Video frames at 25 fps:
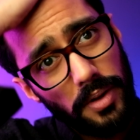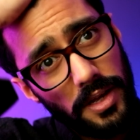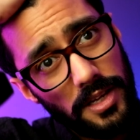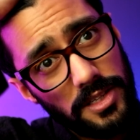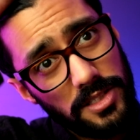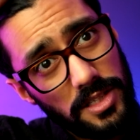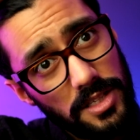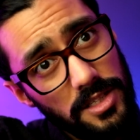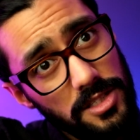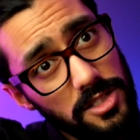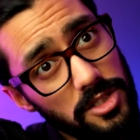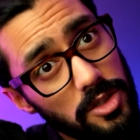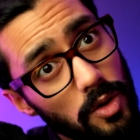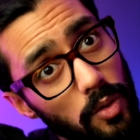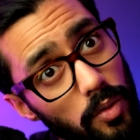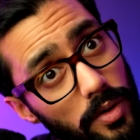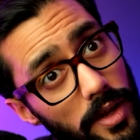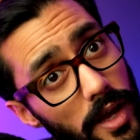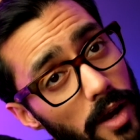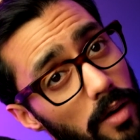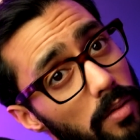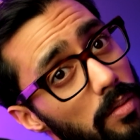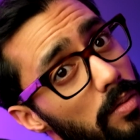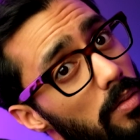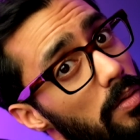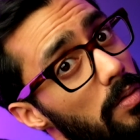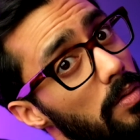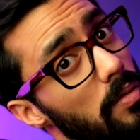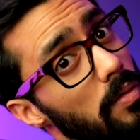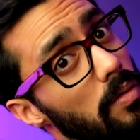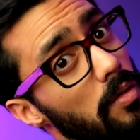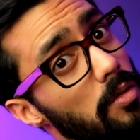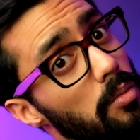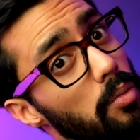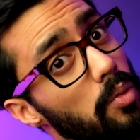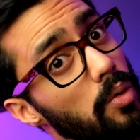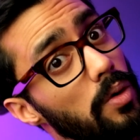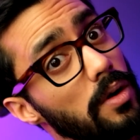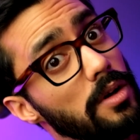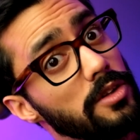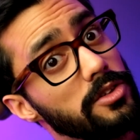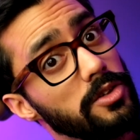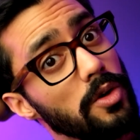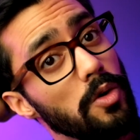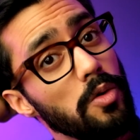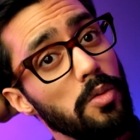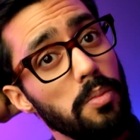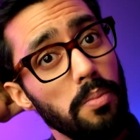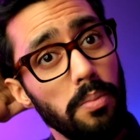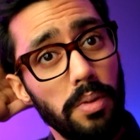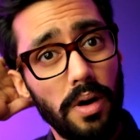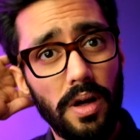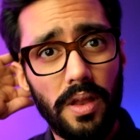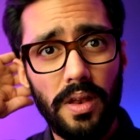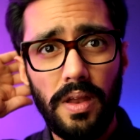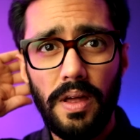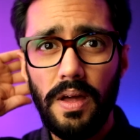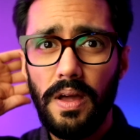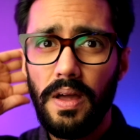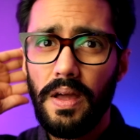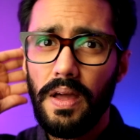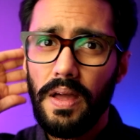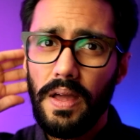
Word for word: Paste is sold out on Muazo, but